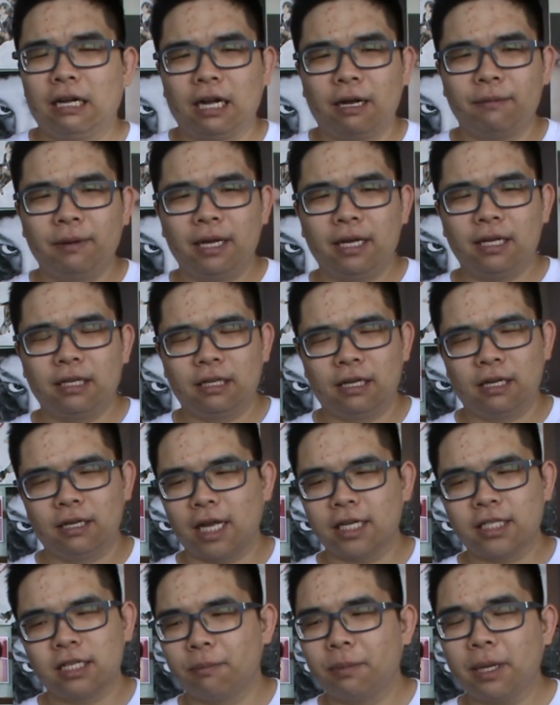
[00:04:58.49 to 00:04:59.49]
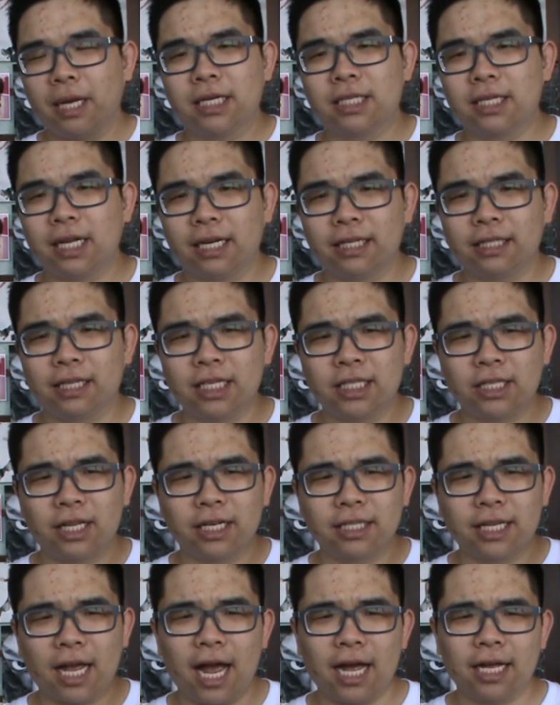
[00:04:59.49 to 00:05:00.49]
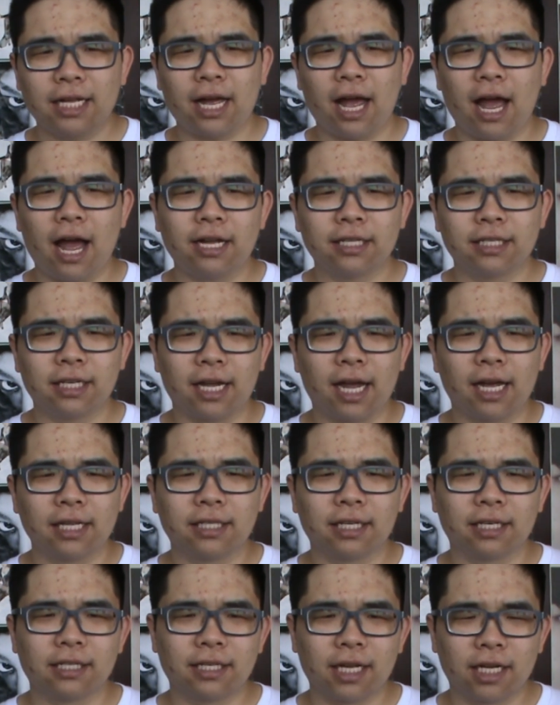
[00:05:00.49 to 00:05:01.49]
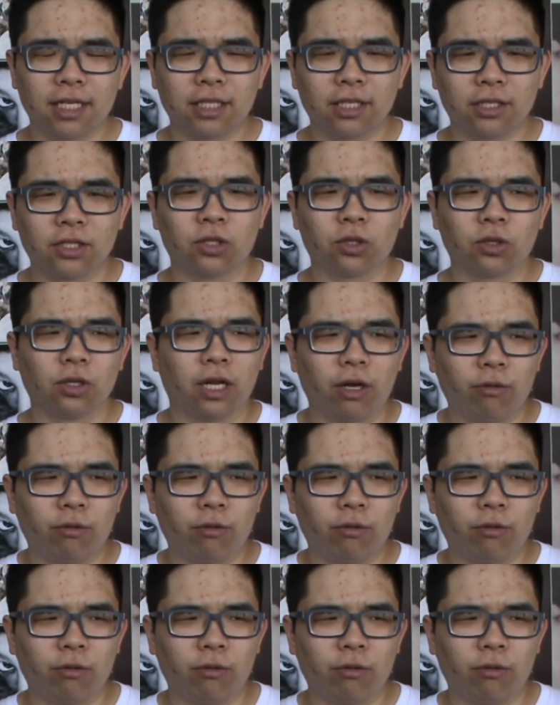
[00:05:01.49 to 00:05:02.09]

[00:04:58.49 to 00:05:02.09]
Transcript: I mean, that's the biggest thing this thing ha has against it, is that this,